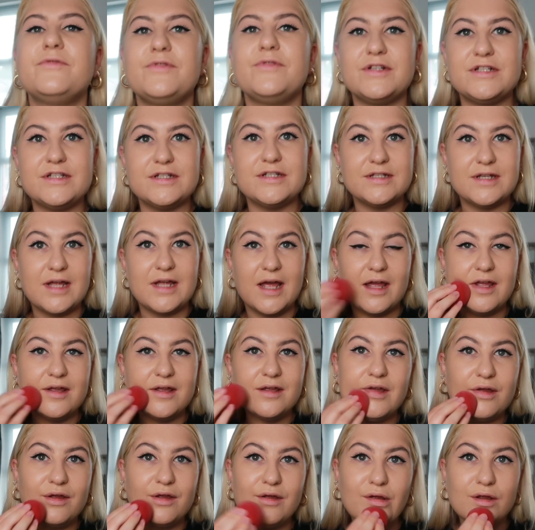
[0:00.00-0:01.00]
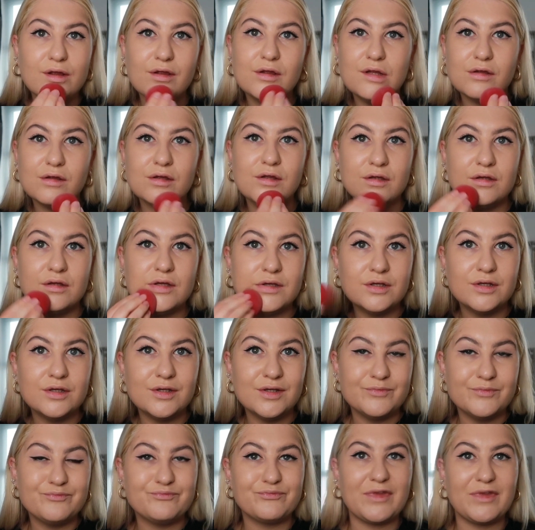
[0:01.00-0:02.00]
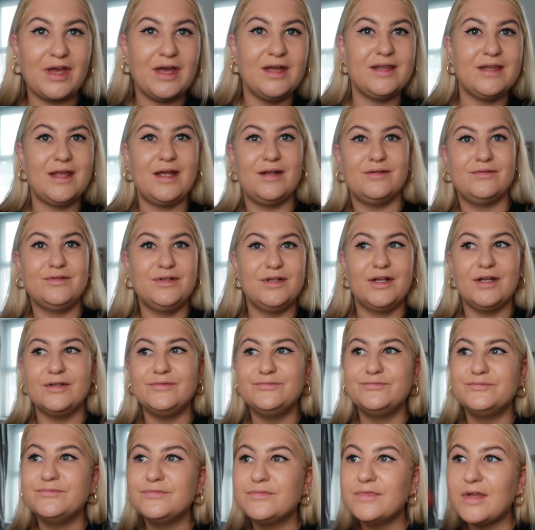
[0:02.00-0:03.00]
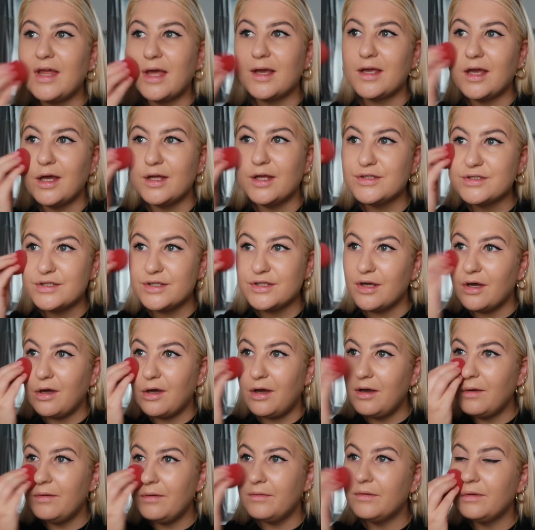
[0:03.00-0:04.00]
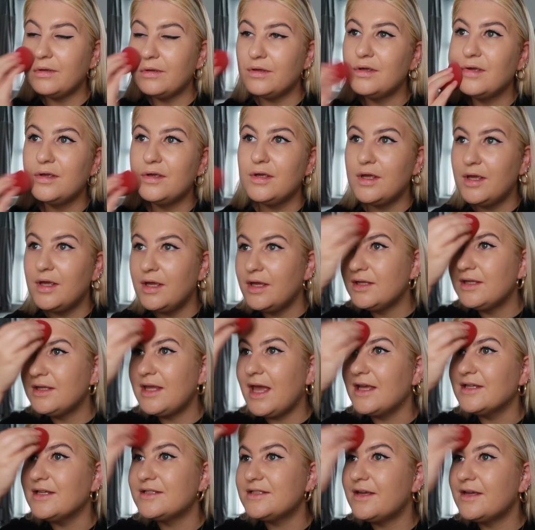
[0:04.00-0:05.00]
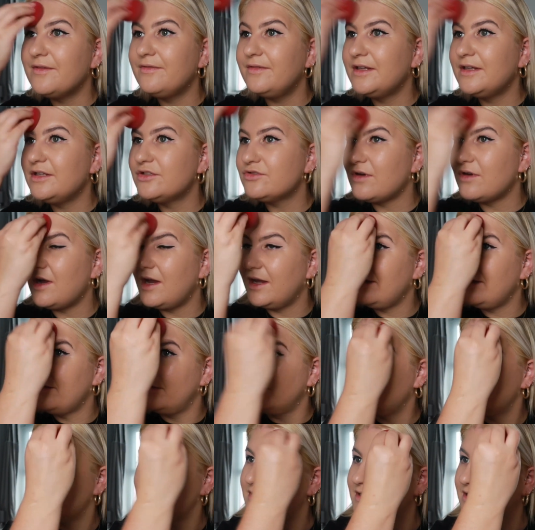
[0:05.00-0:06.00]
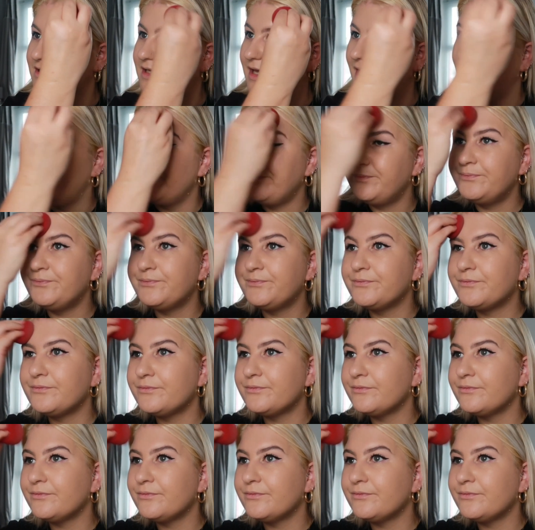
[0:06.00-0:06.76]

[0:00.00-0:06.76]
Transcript: for today, and then, you know, that cuts it off. Yeah, it's definitely drying on the skin.